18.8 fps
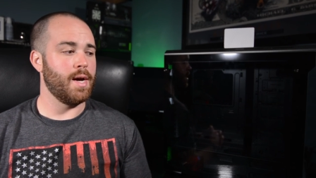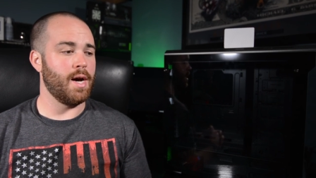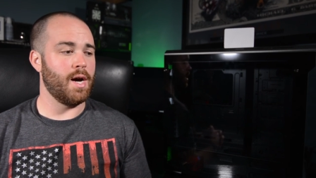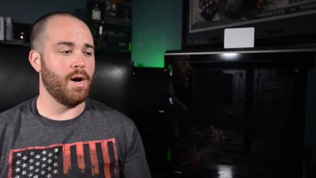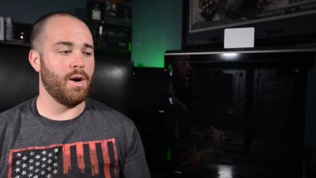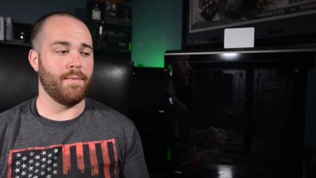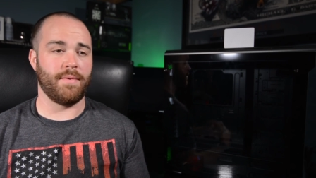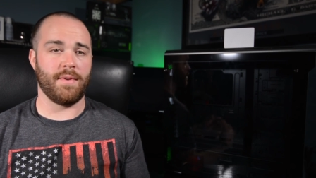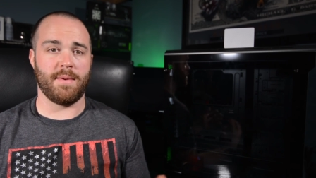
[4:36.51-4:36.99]
Uh,
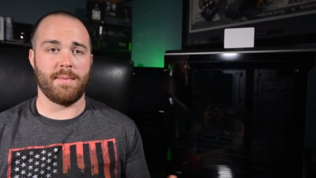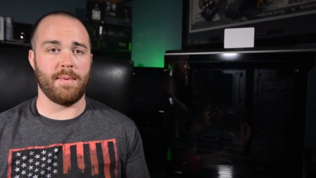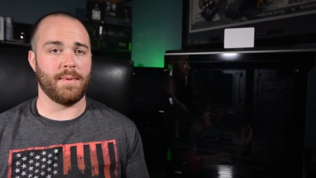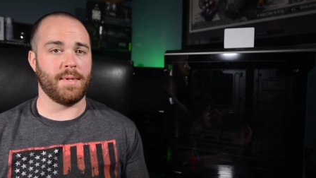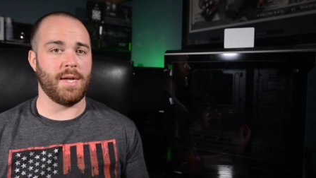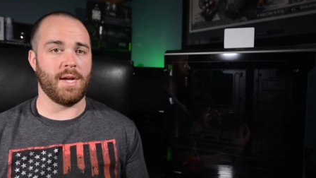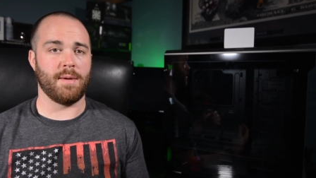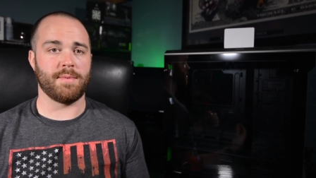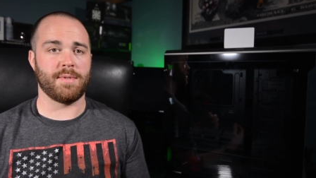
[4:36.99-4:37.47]
hopefully I'm able
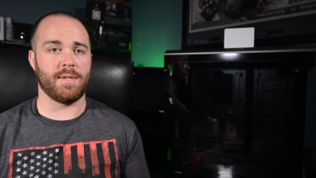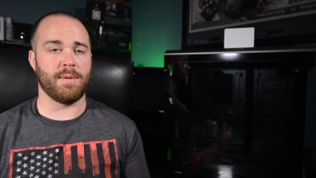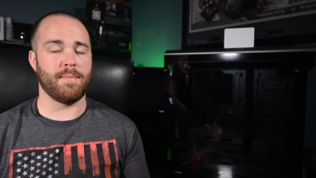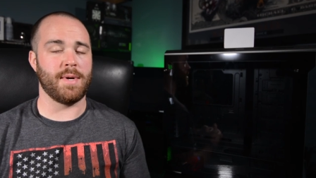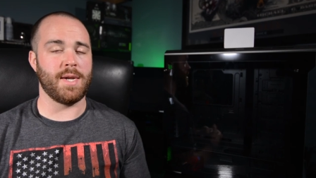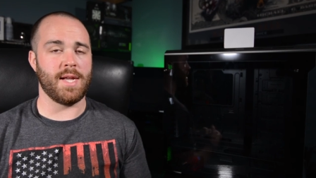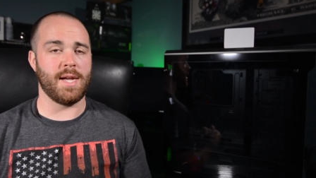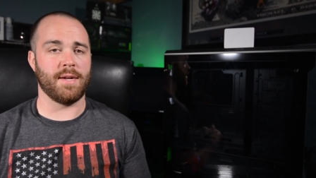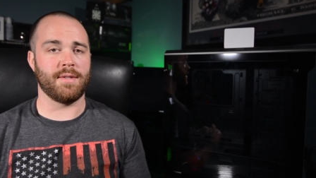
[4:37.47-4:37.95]
to help
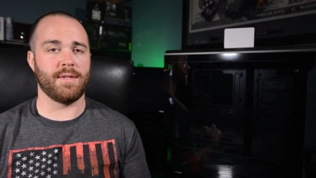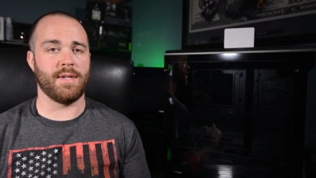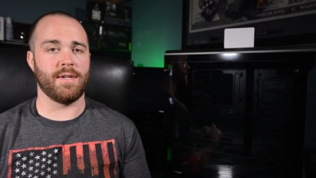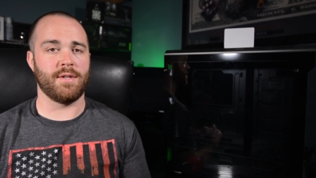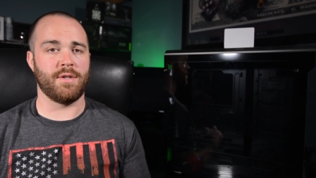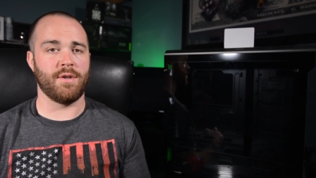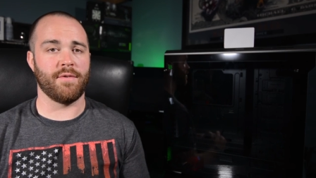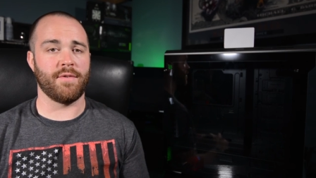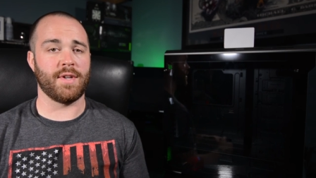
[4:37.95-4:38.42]
somebody out
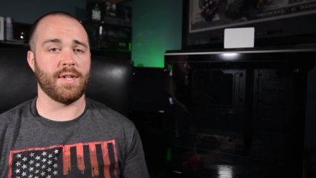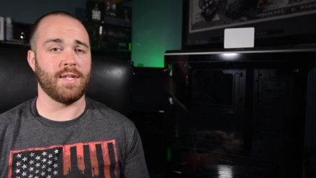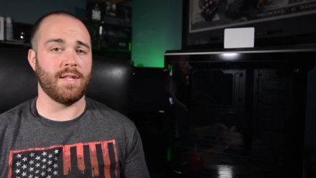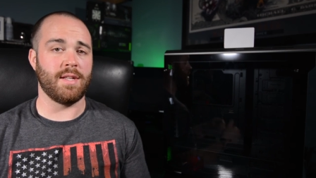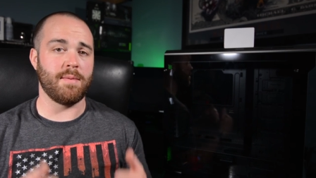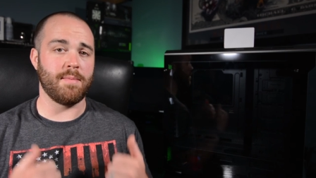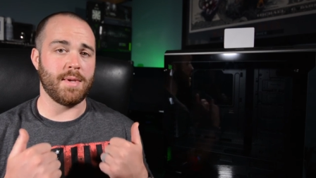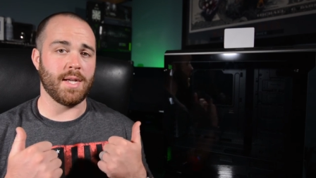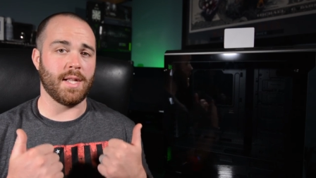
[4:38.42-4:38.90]
there. Don't forget to
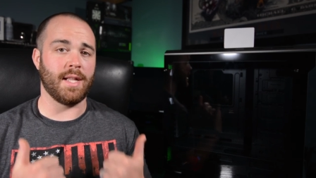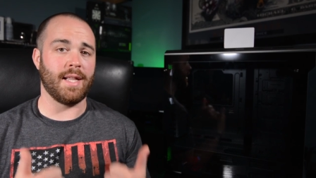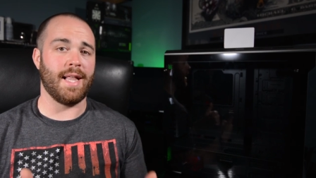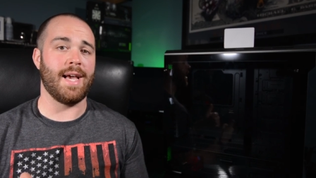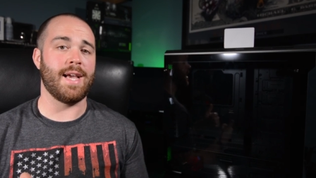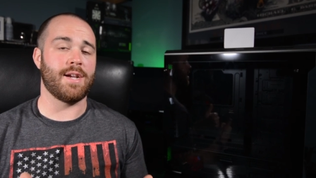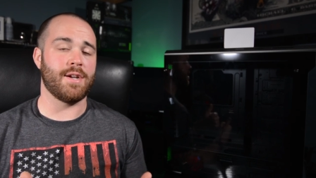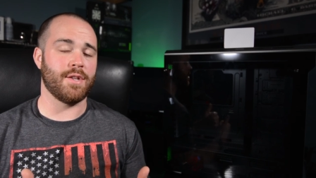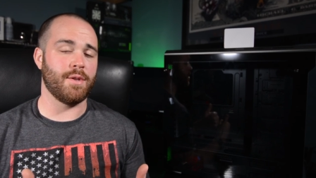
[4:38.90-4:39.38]
leave me a
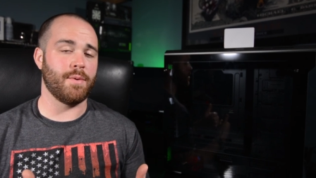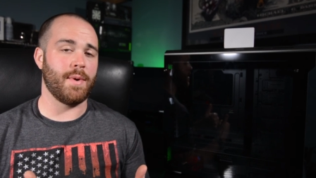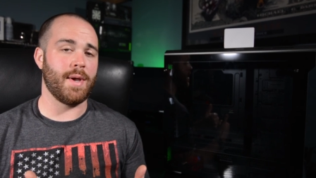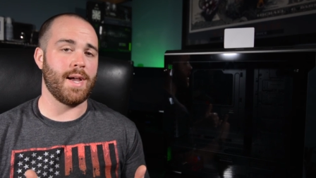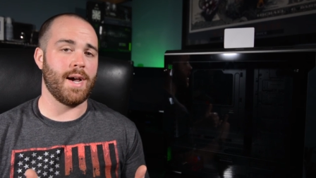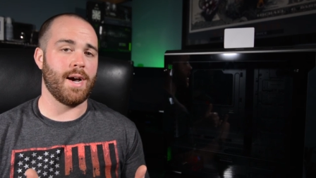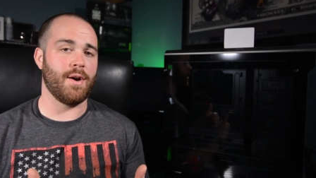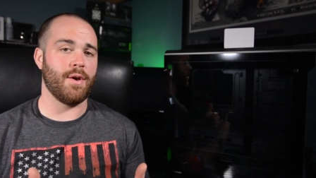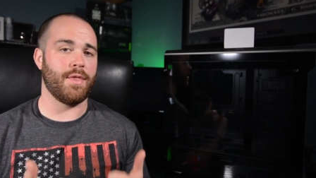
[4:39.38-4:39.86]
like on the
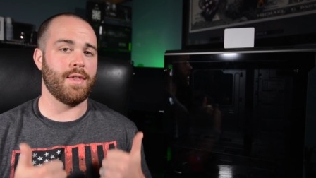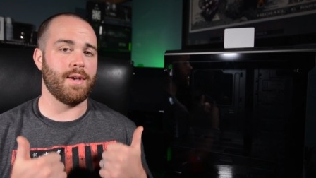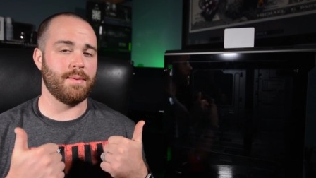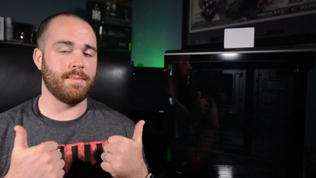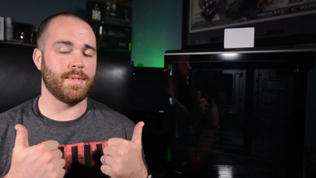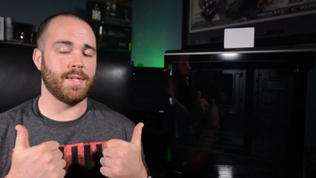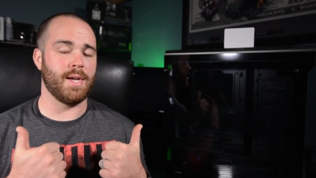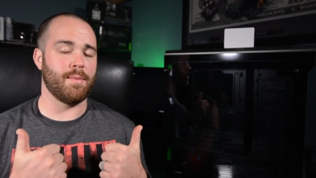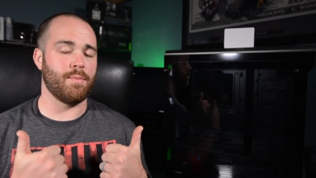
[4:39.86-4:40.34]
way out,
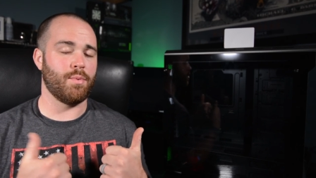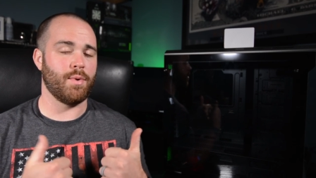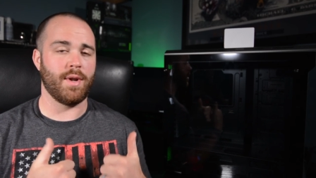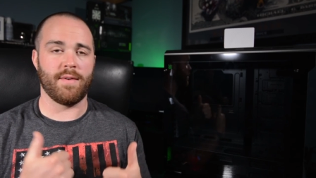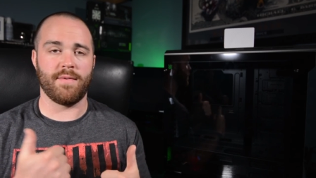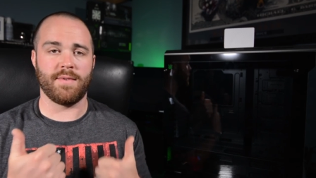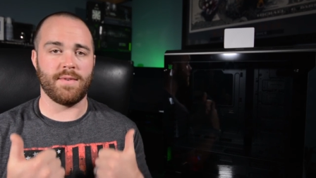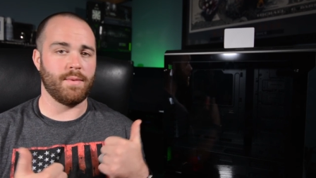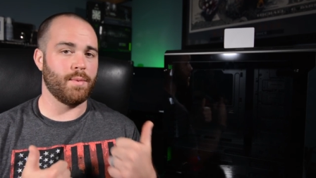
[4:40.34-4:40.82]
thumbs up,
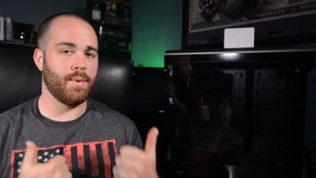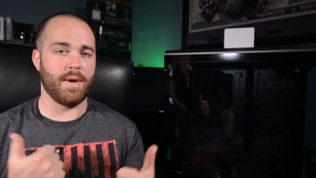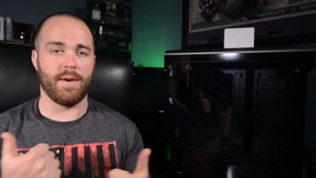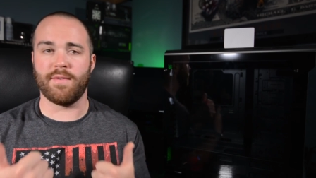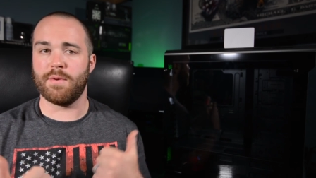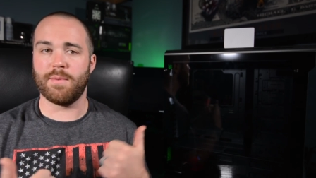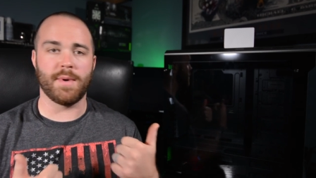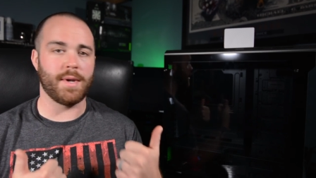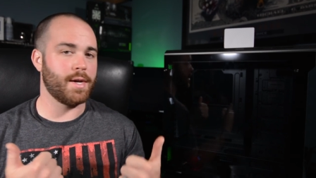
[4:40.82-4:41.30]
whatever,
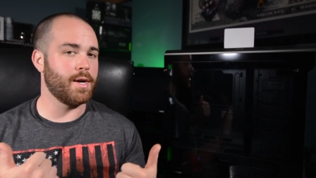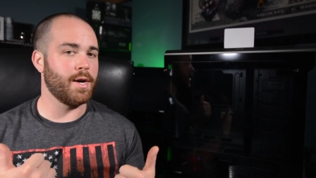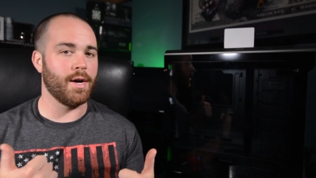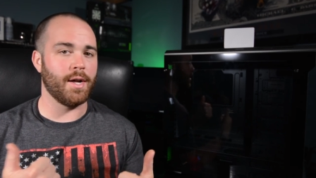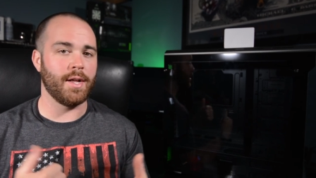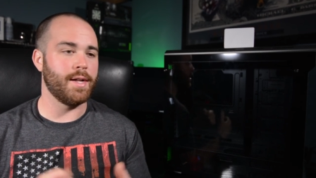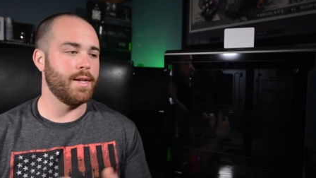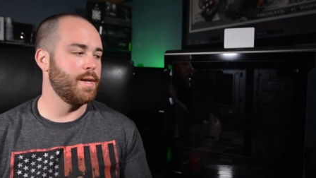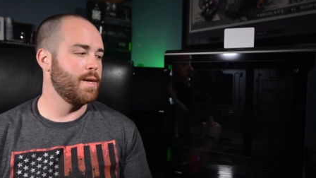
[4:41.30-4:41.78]
whatever you want to
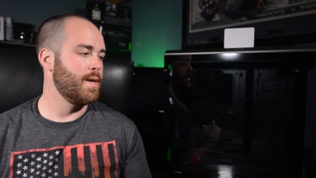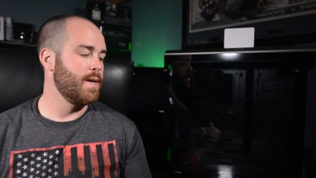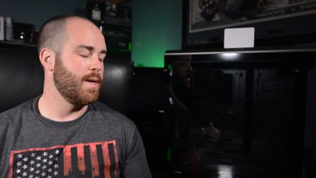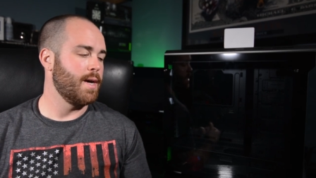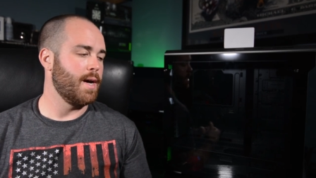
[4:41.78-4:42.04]
call it.